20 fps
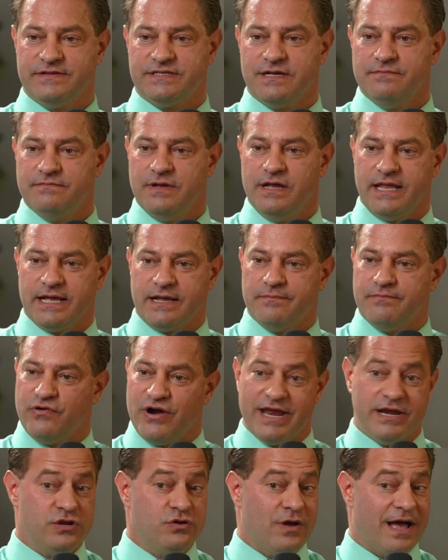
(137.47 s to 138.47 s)
Some like a
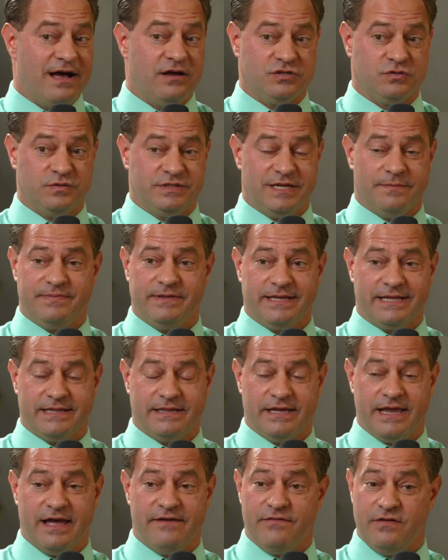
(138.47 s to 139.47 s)
brand new house would
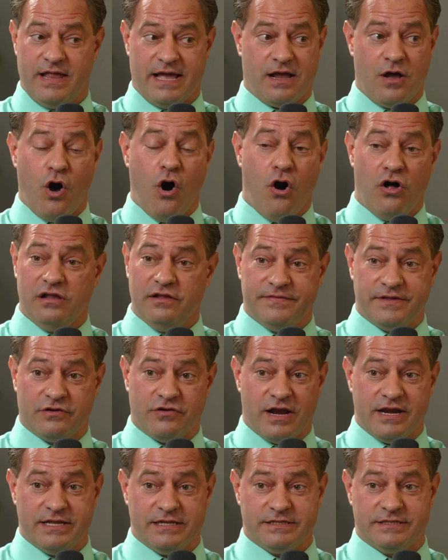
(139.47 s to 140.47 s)
typically have like all of the
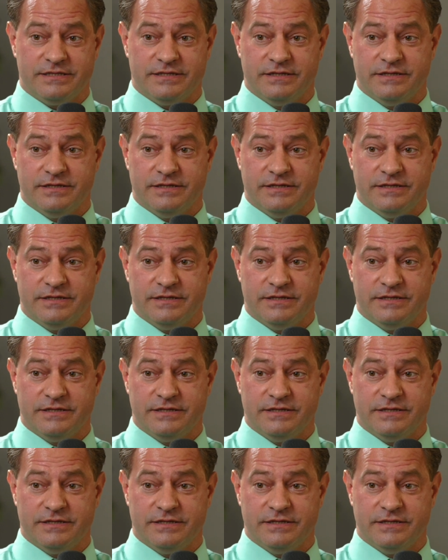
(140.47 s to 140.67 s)
credits.